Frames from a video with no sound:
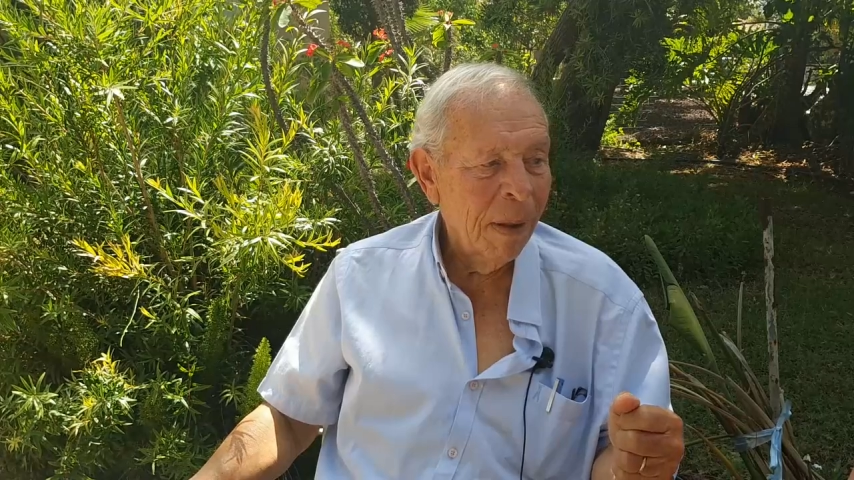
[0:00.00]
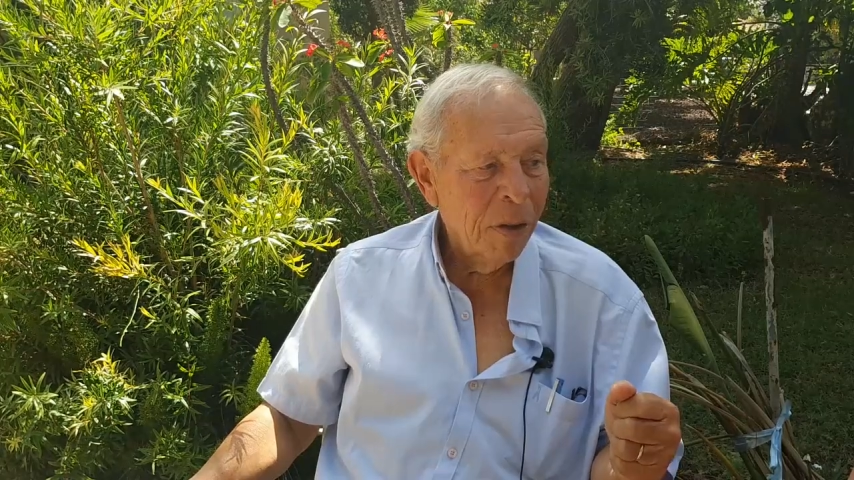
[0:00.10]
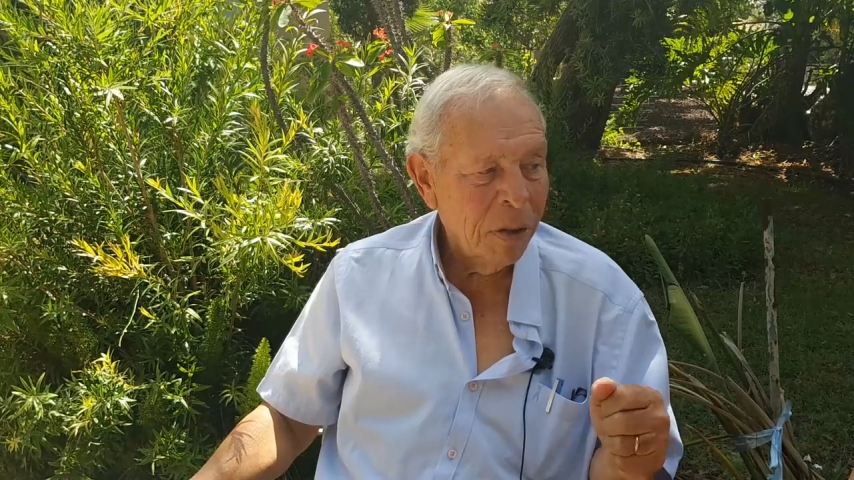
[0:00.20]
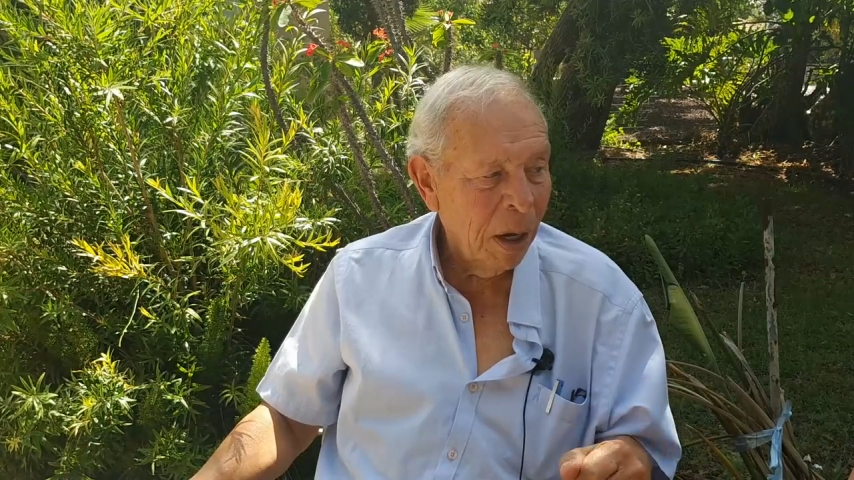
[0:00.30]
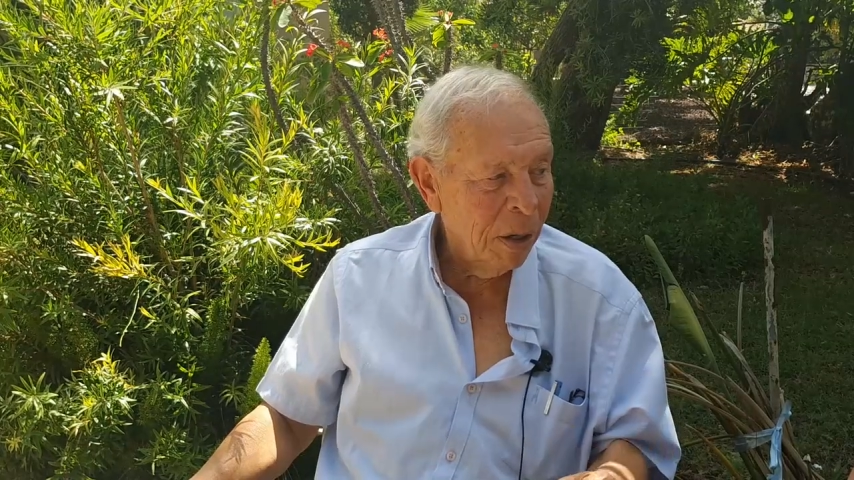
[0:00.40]

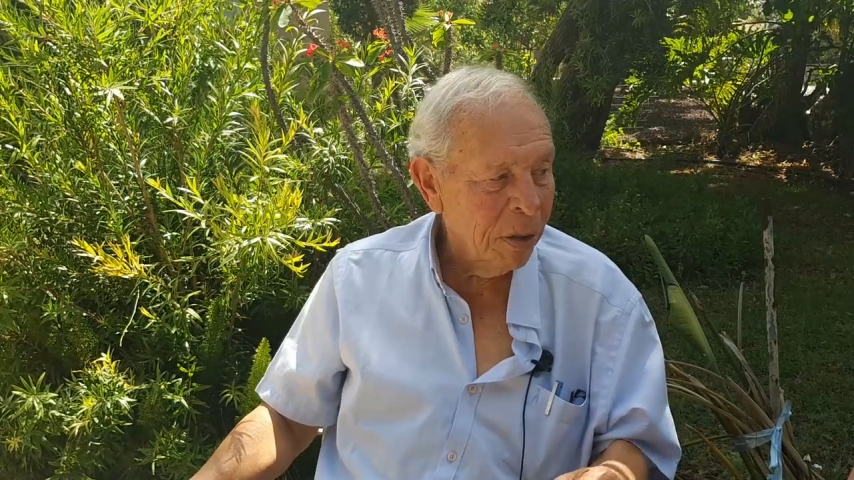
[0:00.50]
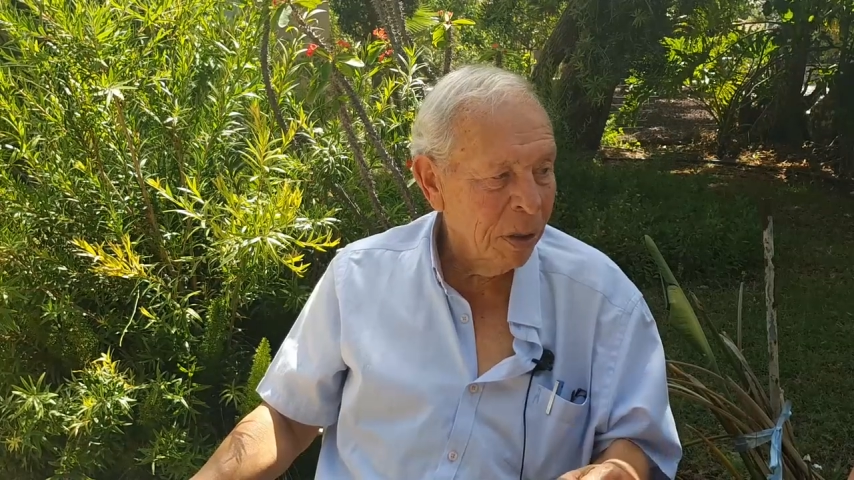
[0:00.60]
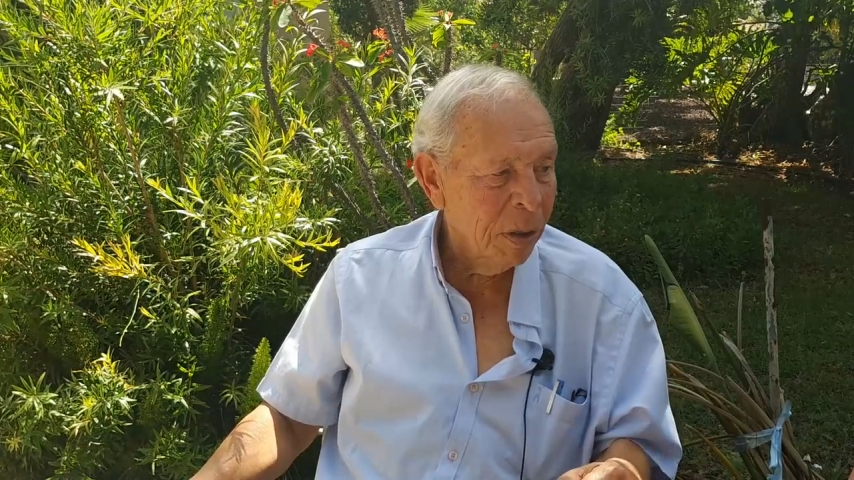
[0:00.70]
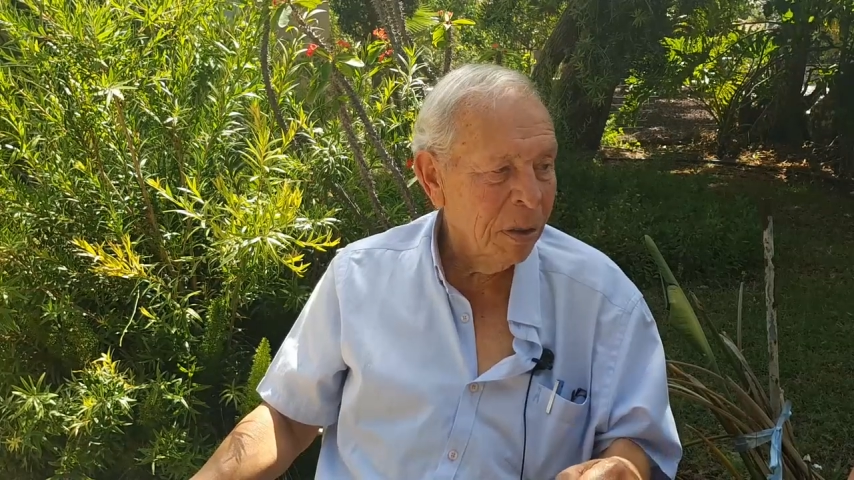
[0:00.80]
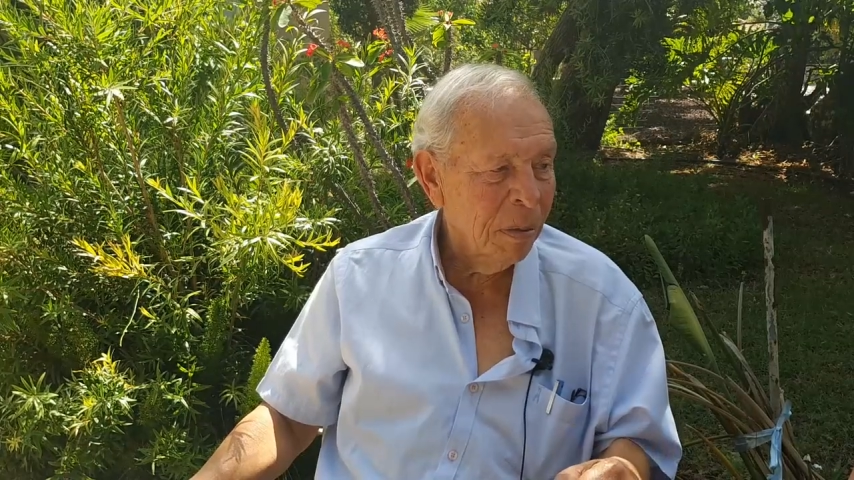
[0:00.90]

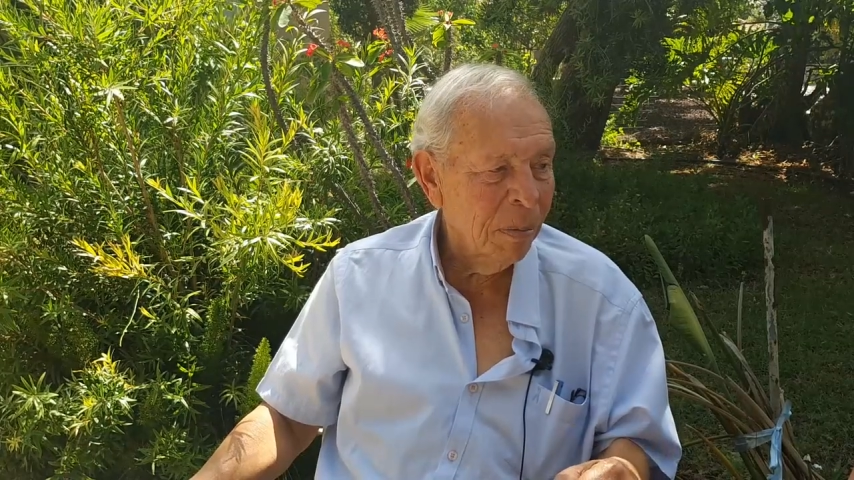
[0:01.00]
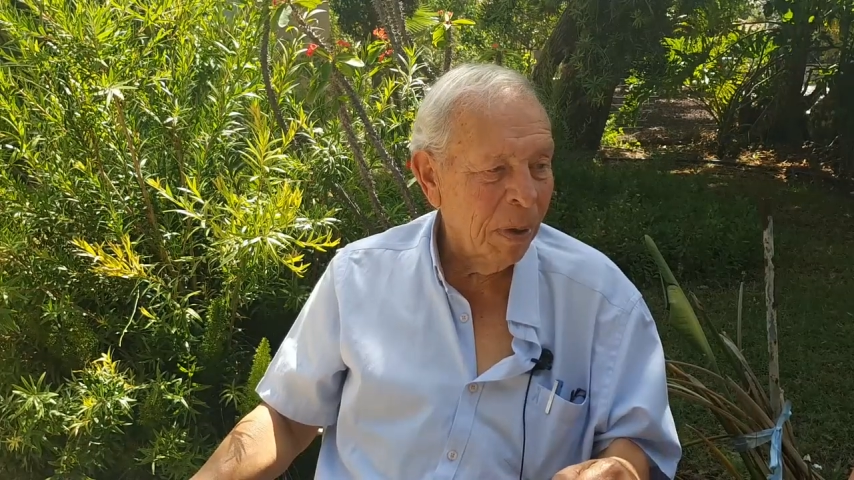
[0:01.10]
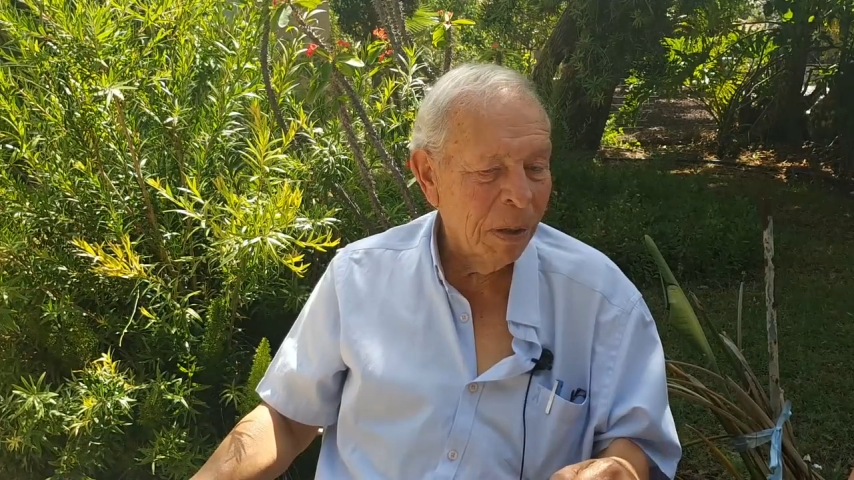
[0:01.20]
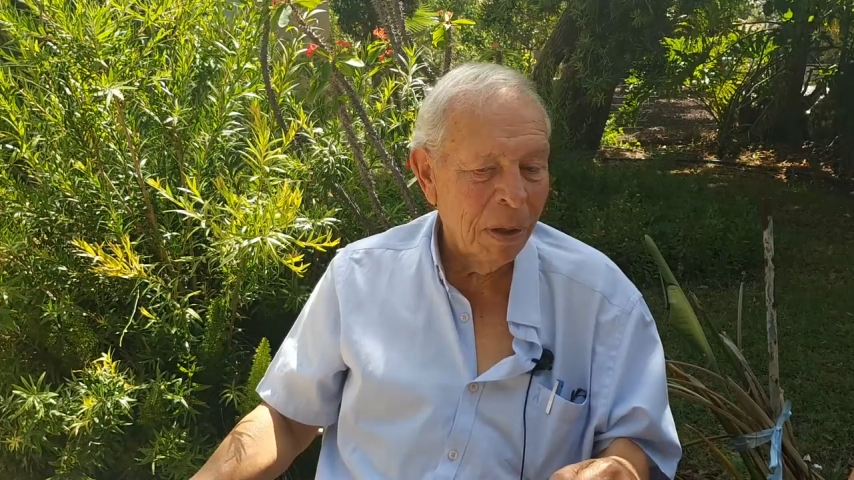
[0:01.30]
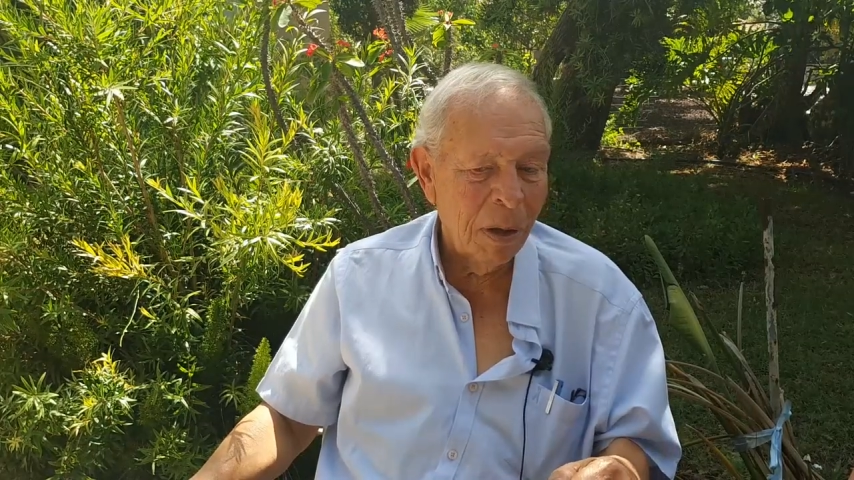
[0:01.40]
challenges,
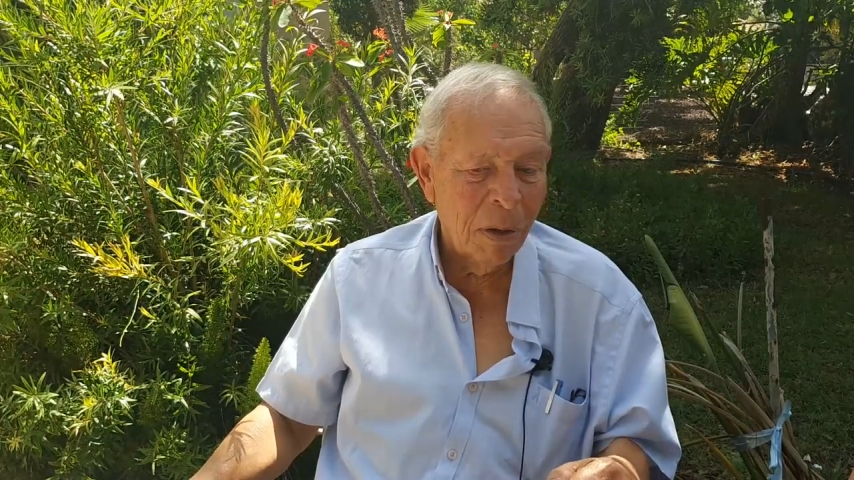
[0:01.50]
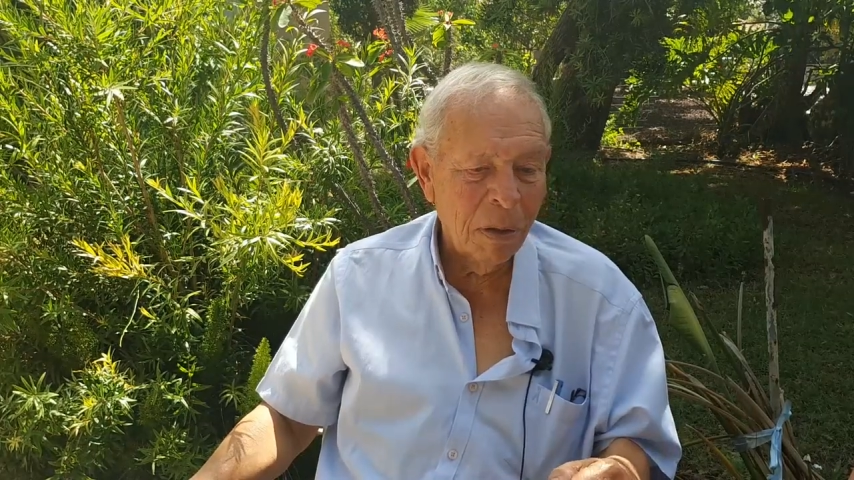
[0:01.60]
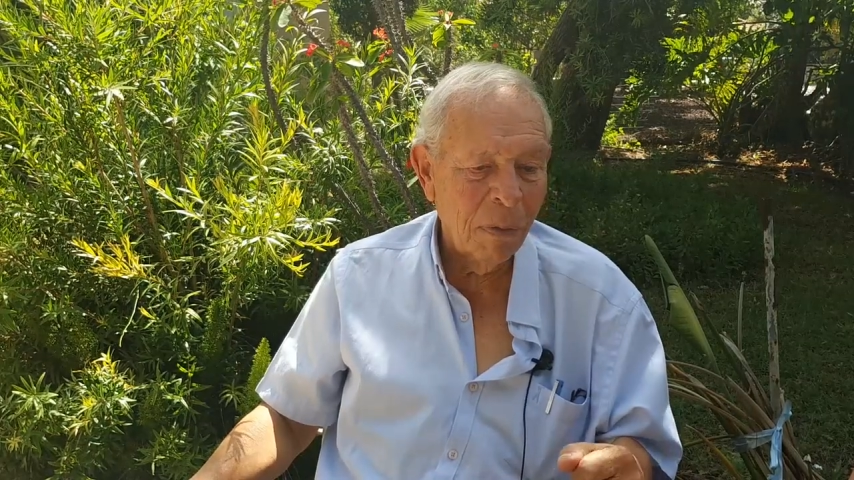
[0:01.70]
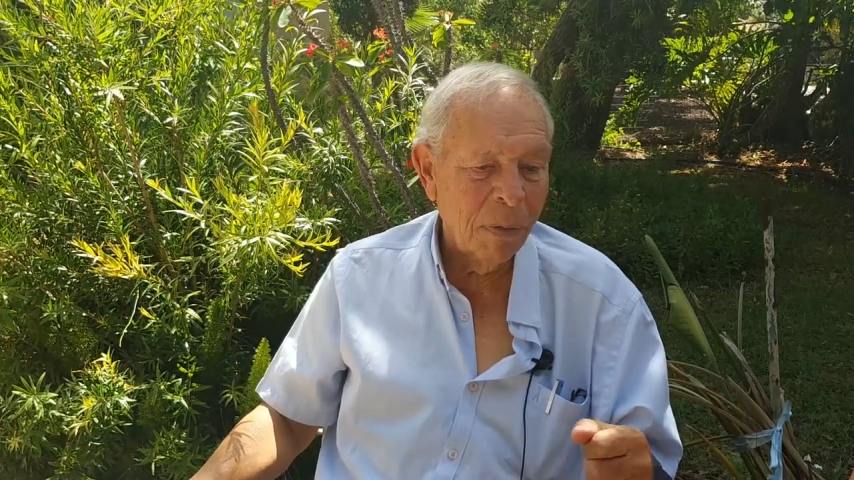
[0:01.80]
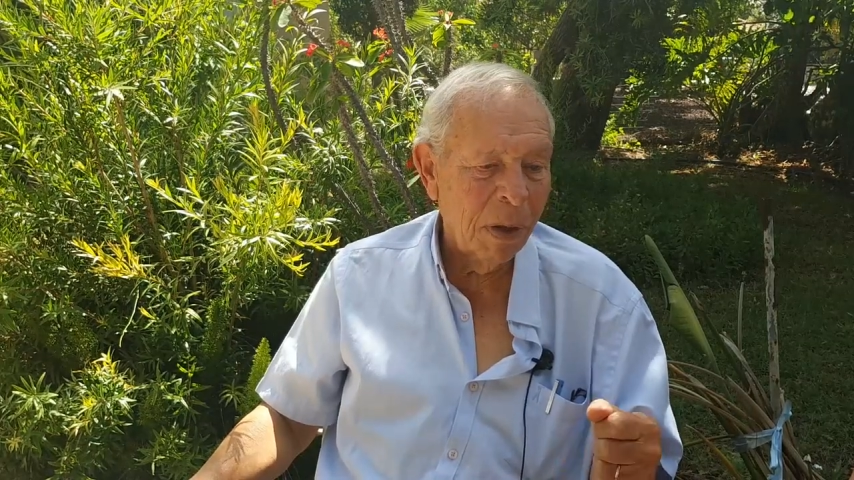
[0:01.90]
but a lot of